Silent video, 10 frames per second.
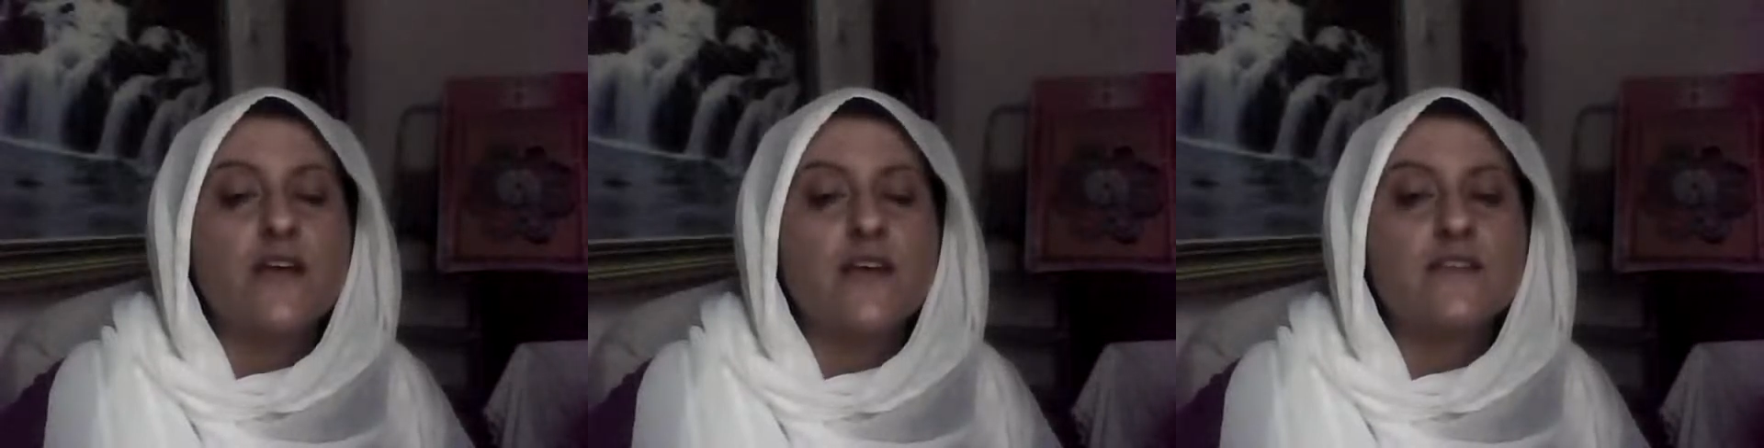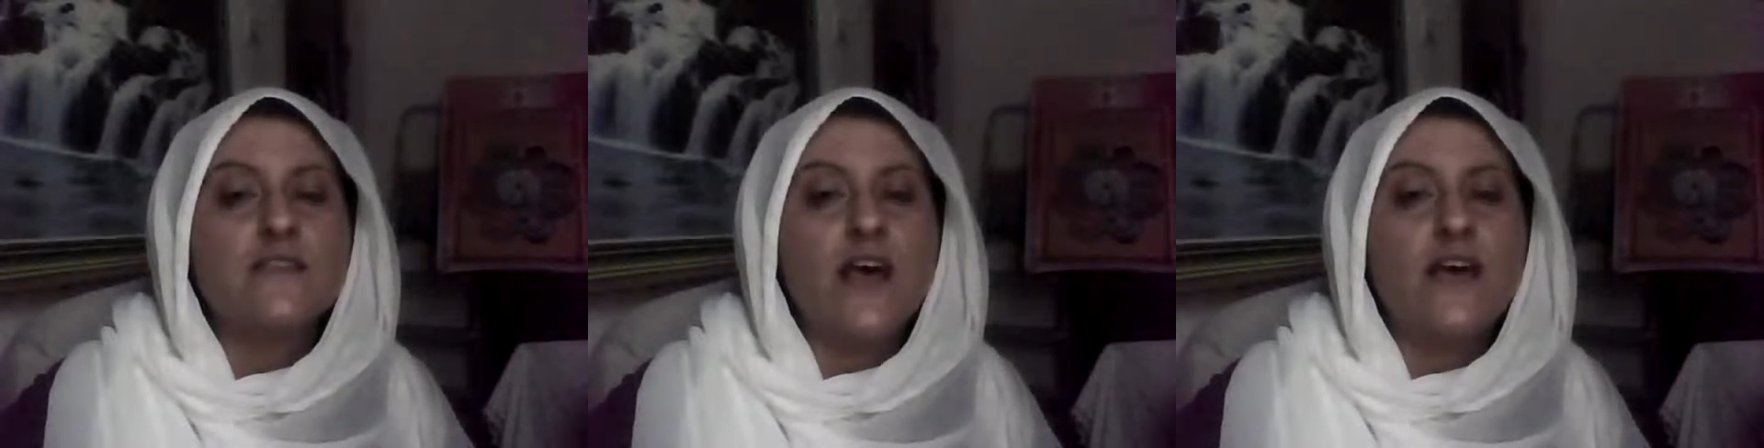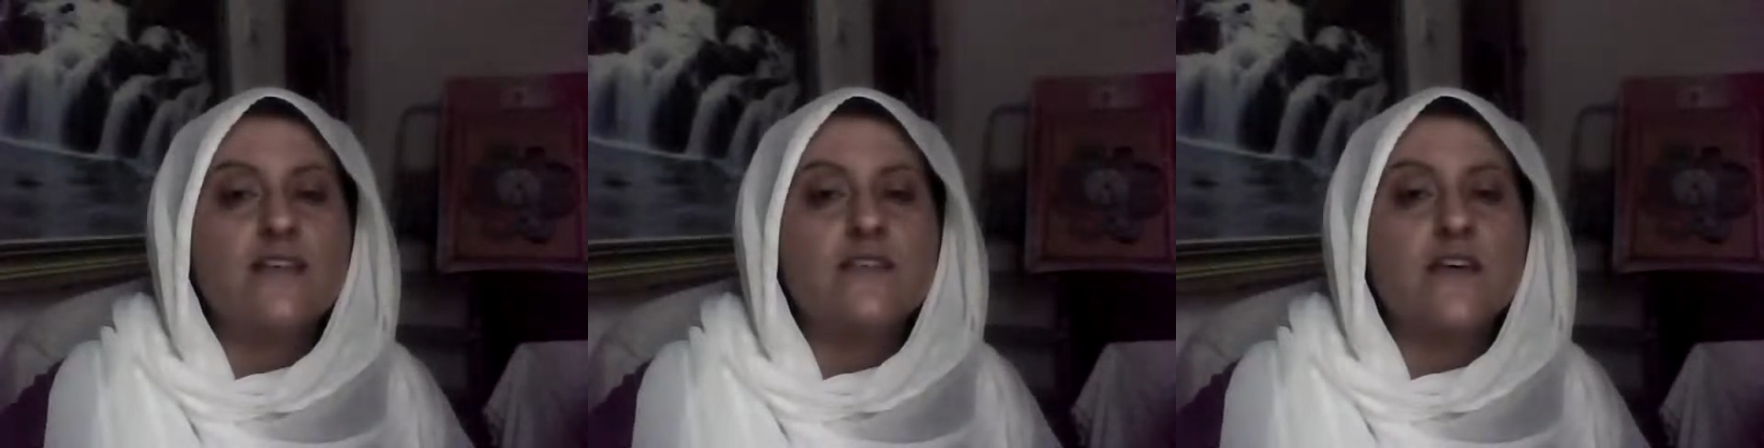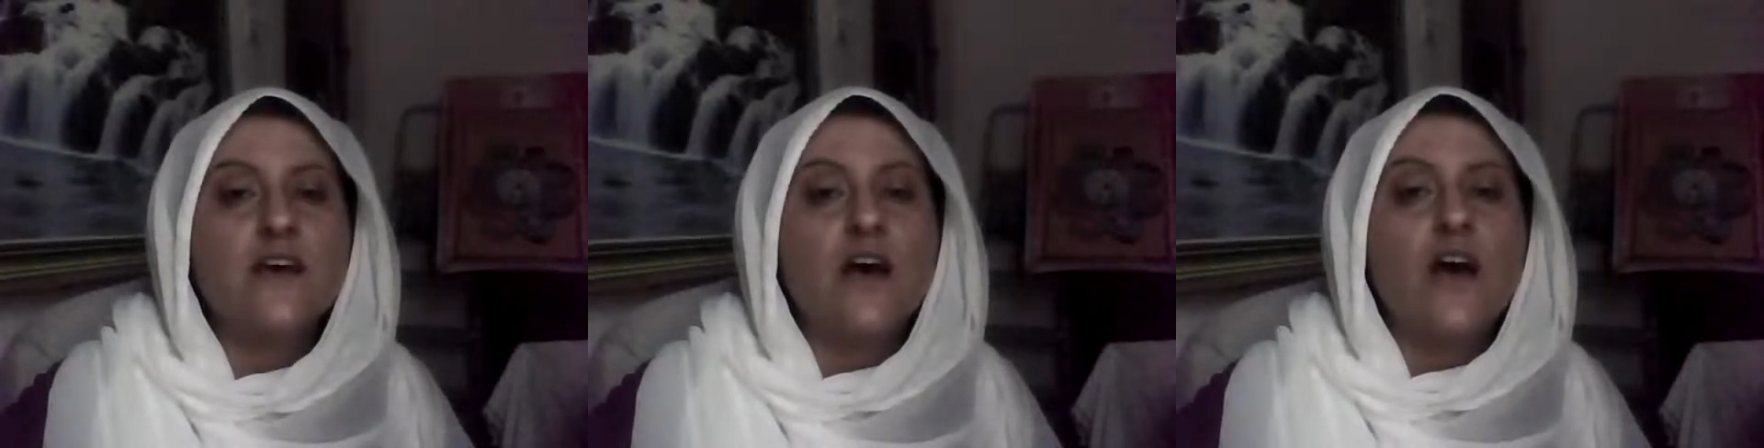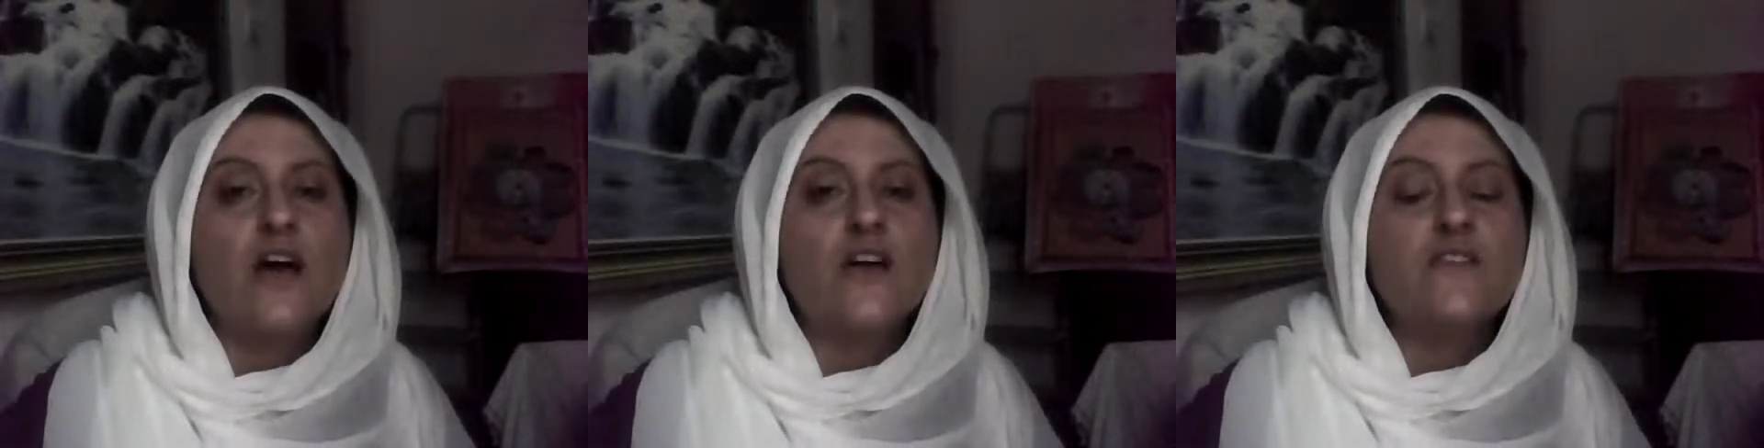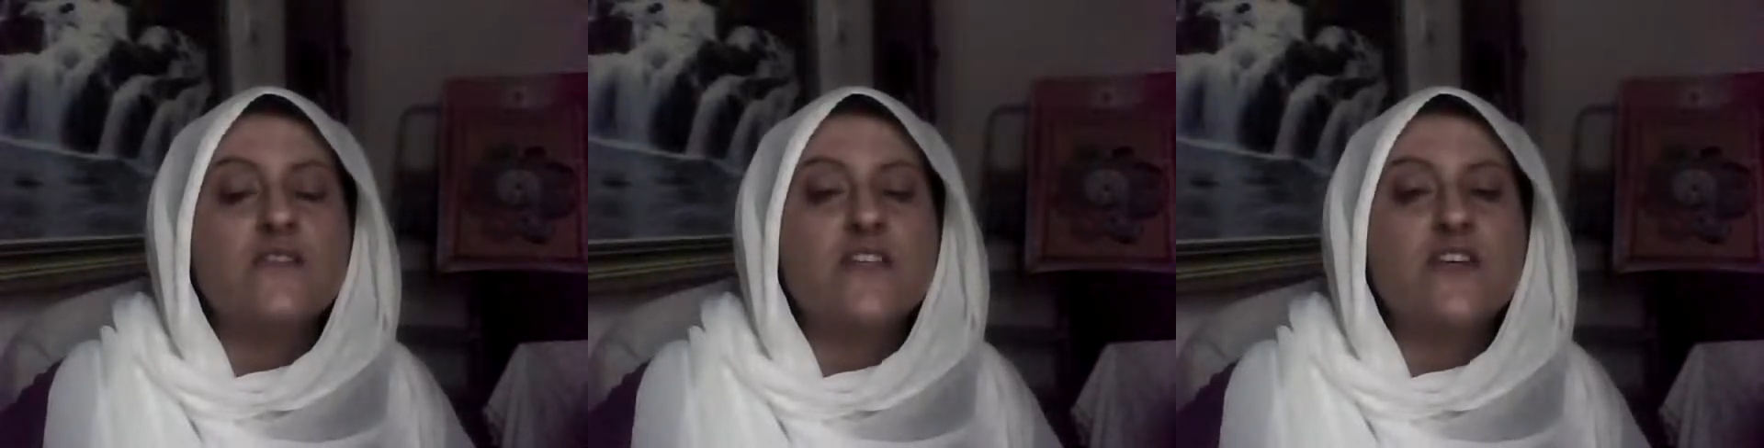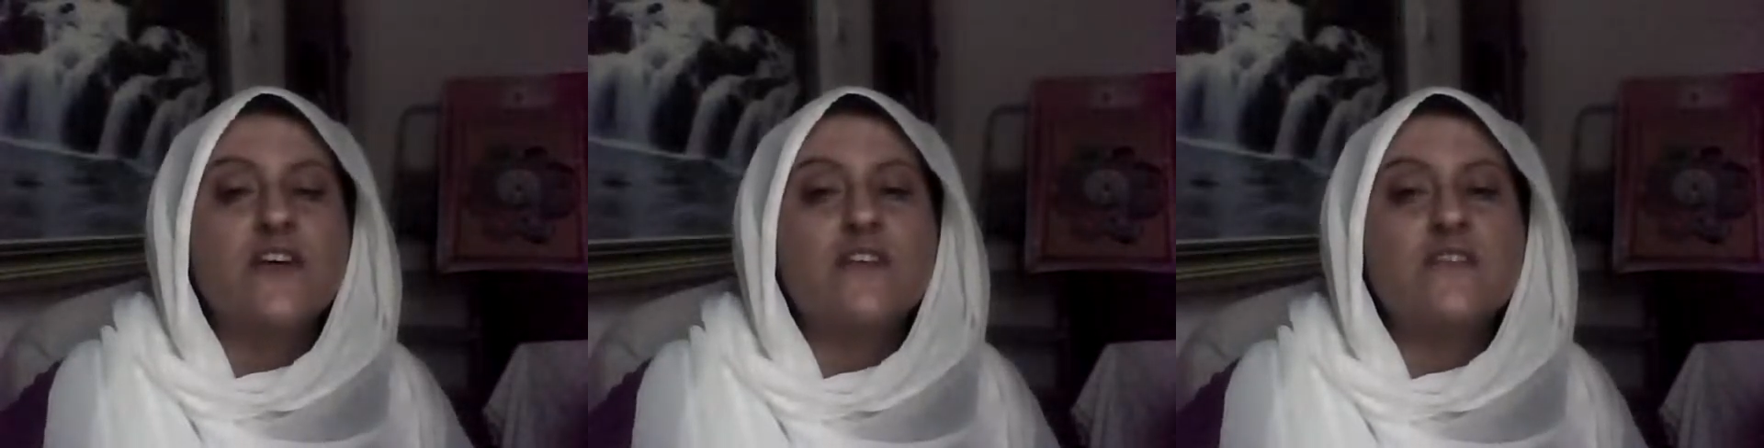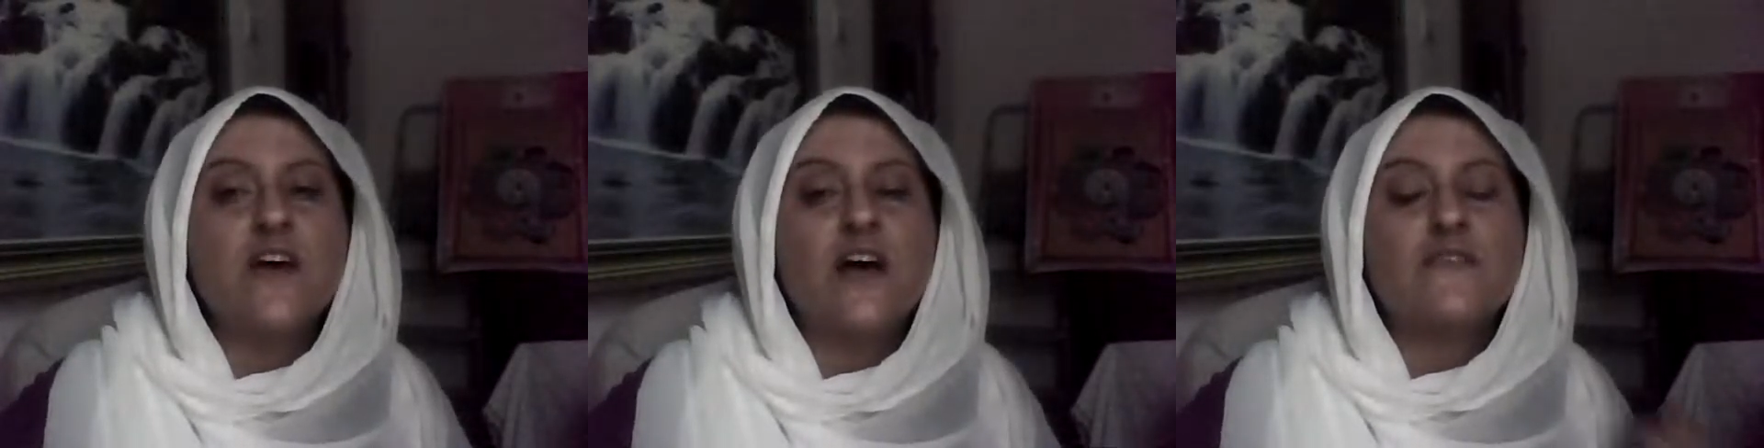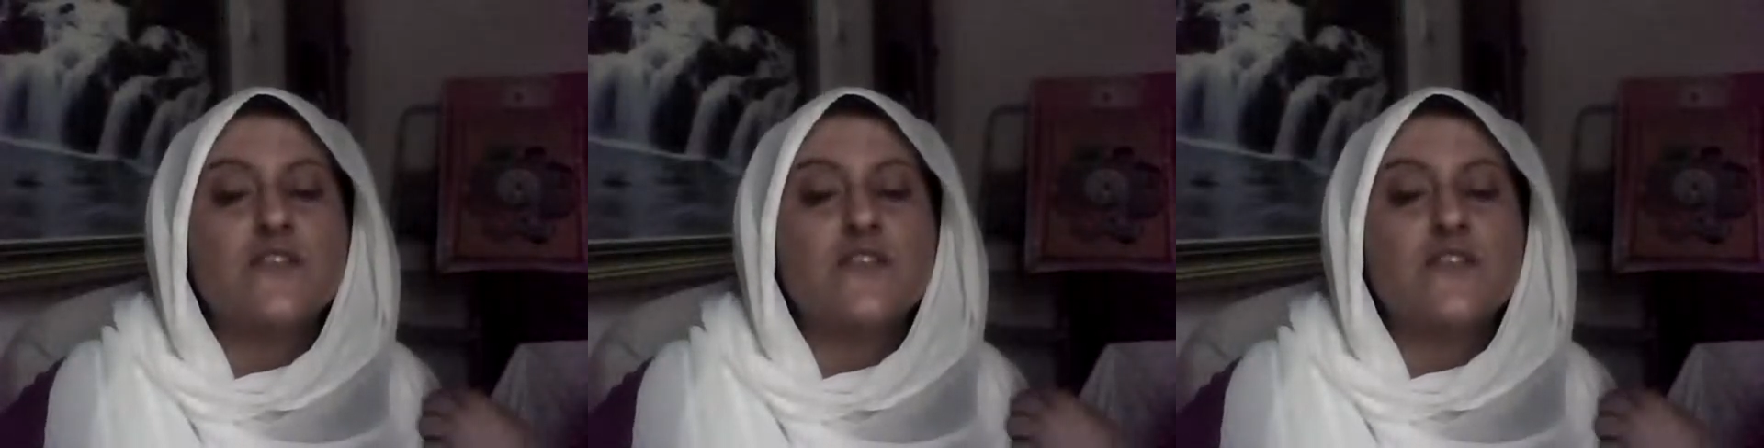He says, consider yourselves